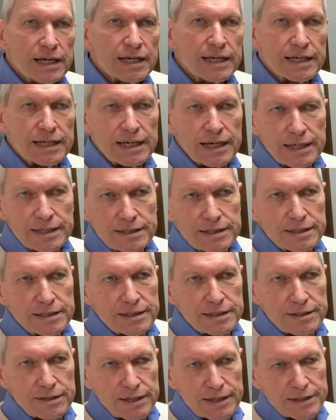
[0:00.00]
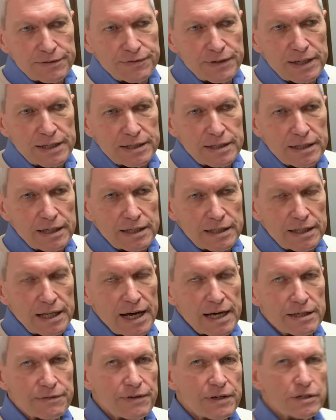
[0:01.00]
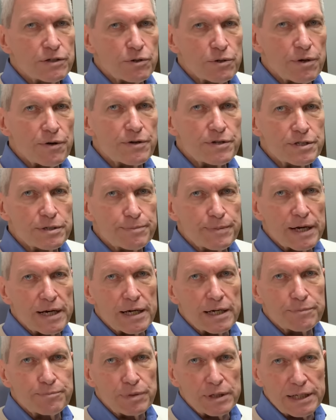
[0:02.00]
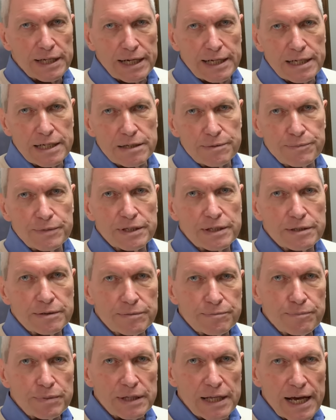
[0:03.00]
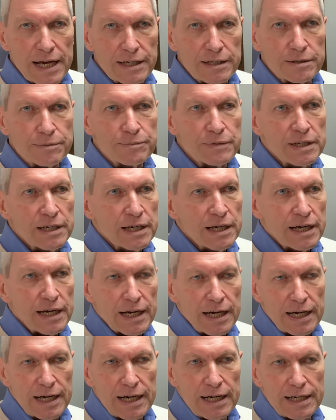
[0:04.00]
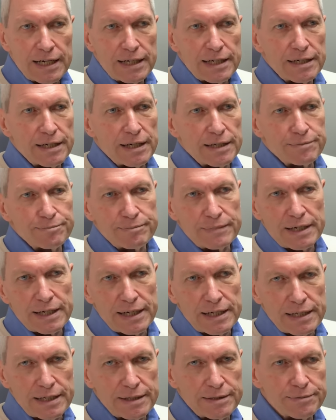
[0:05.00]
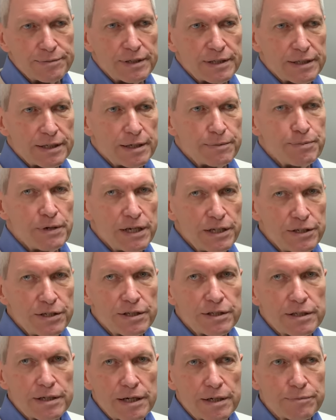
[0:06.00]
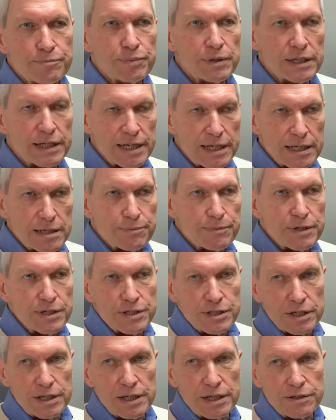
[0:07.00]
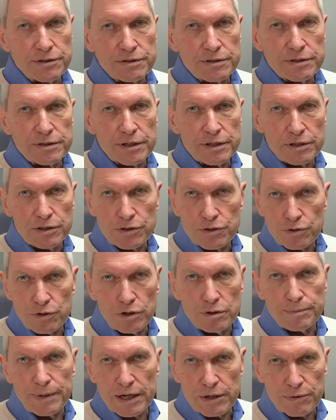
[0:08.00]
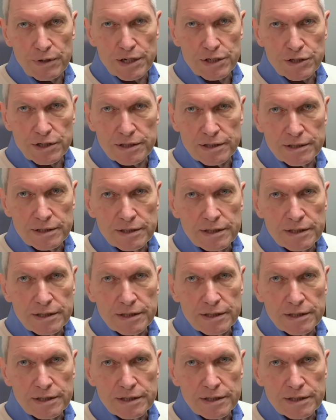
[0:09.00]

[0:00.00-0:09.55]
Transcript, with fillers: And I have had a lot of inquiries about palladium and platinum. Yes. My opinion on palladium is it's controlled by Russia,